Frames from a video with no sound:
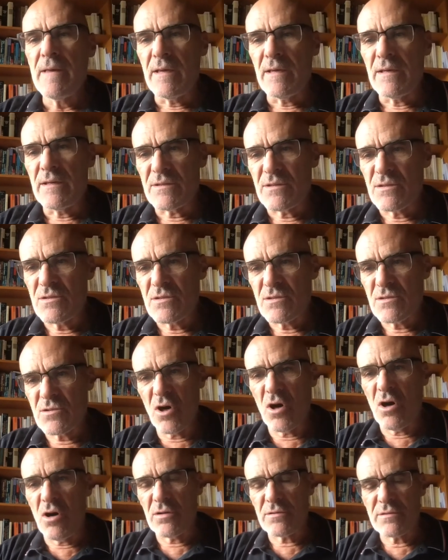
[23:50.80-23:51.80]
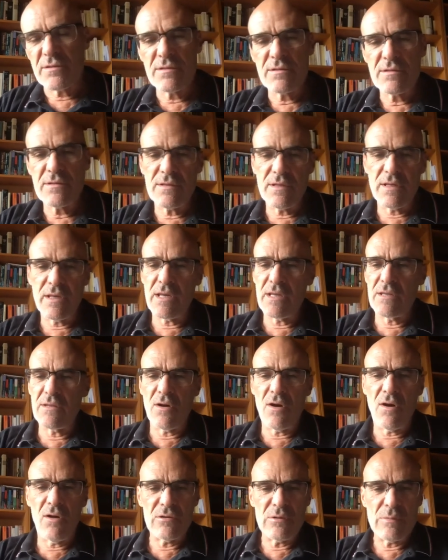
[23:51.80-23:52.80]
uh, taught in
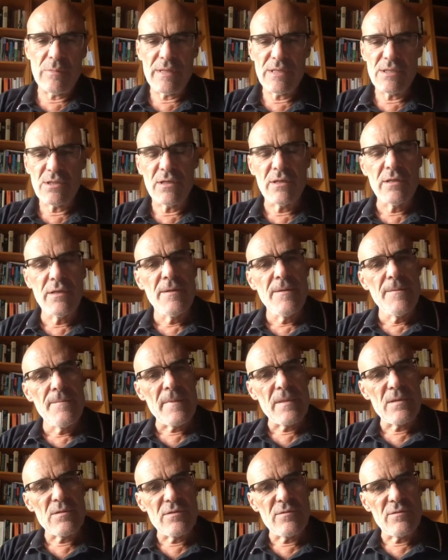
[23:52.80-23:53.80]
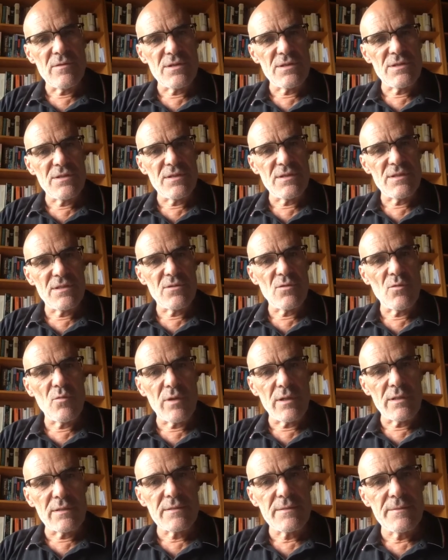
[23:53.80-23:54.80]
all the major universities in the
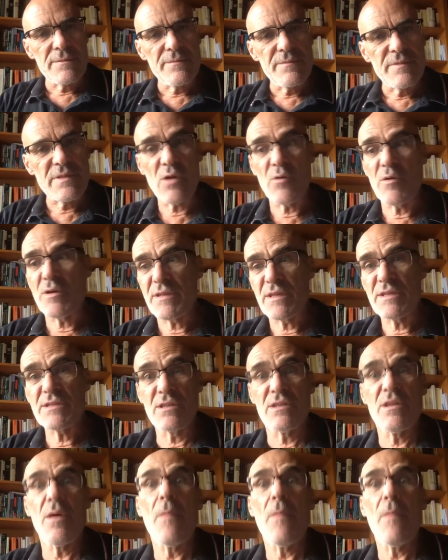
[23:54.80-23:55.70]
world. So it is an